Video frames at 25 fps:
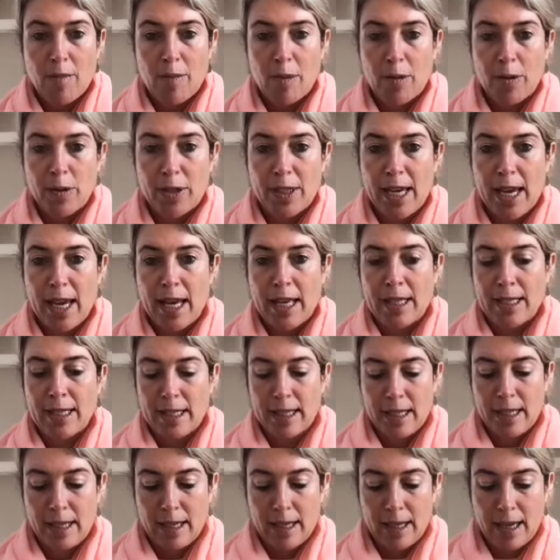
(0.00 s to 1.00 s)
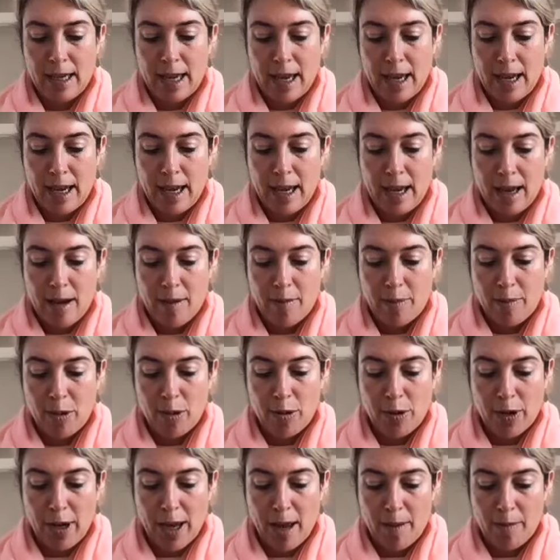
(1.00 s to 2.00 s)
blue tansy,
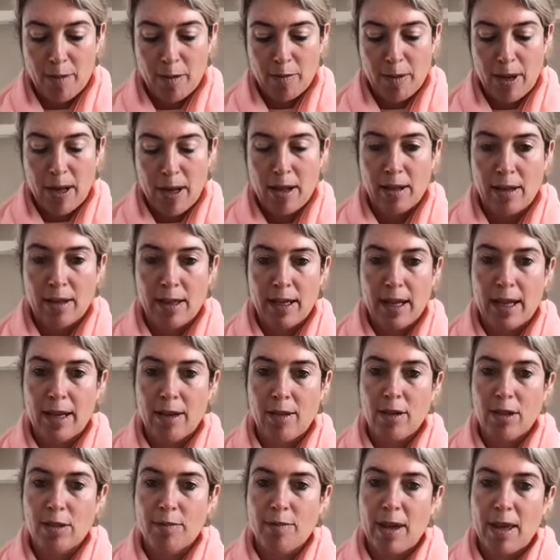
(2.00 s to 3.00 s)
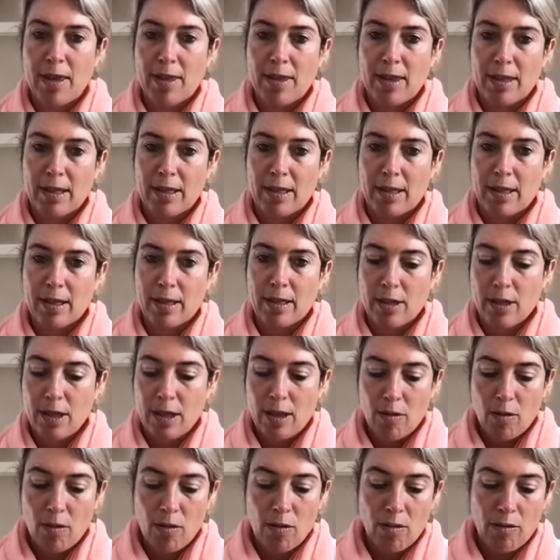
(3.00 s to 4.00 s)
blue chamomile, and osmanthus. So
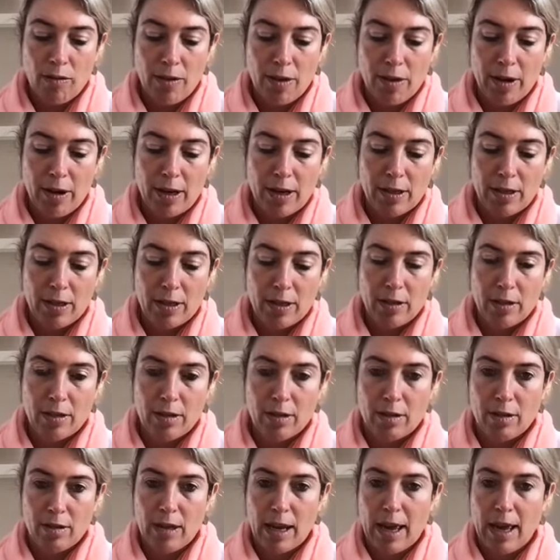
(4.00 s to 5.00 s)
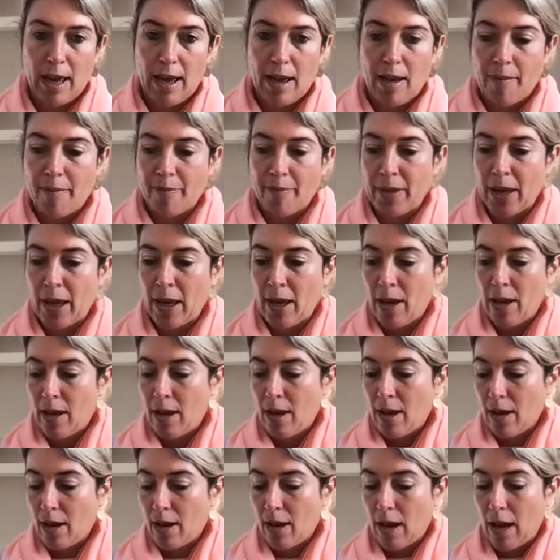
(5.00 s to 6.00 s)
they're all very
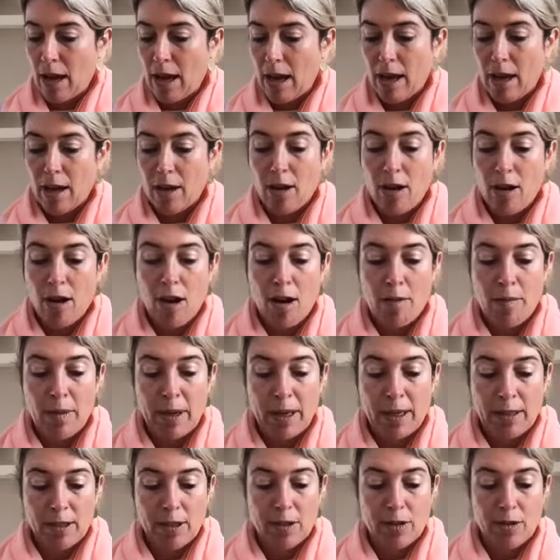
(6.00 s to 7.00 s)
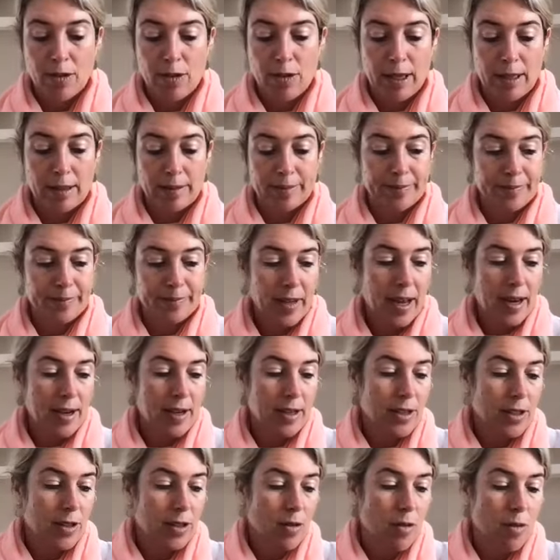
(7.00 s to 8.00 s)
calming and soothing. And
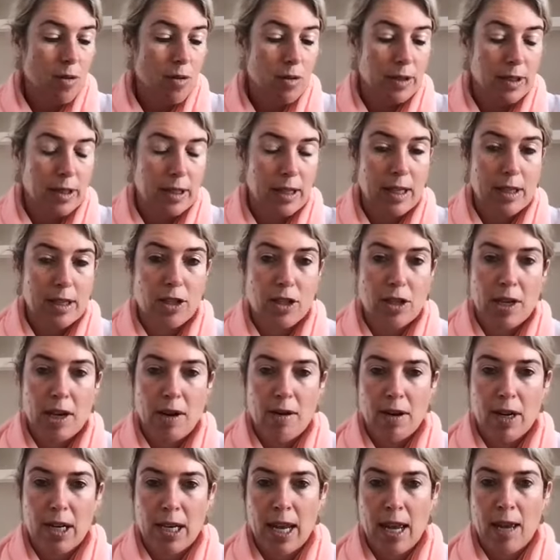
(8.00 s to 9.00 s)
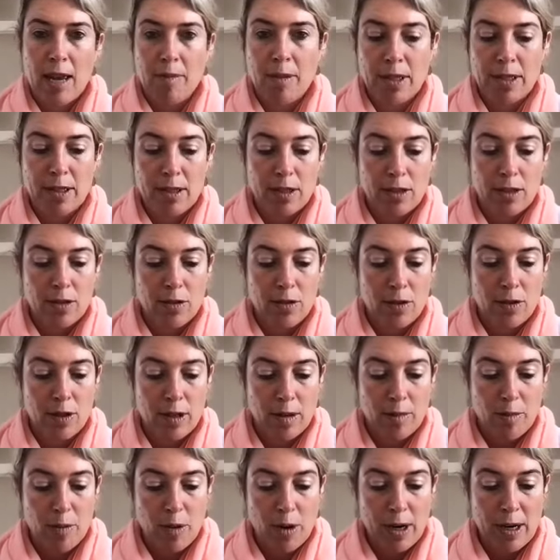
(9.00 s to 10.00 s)
it's called, the generic name is the
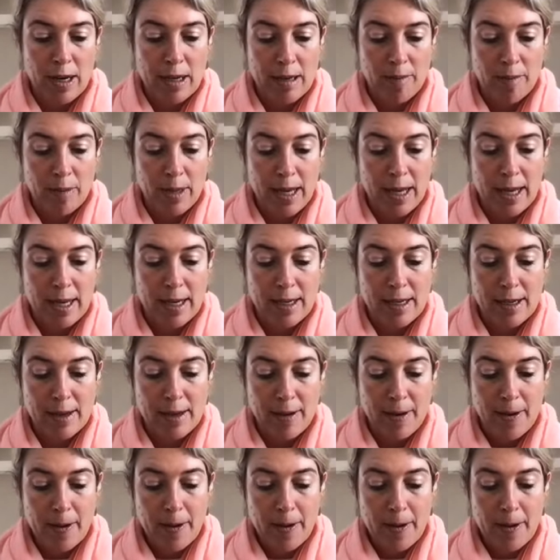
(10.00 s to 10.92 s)
Soothing Blend.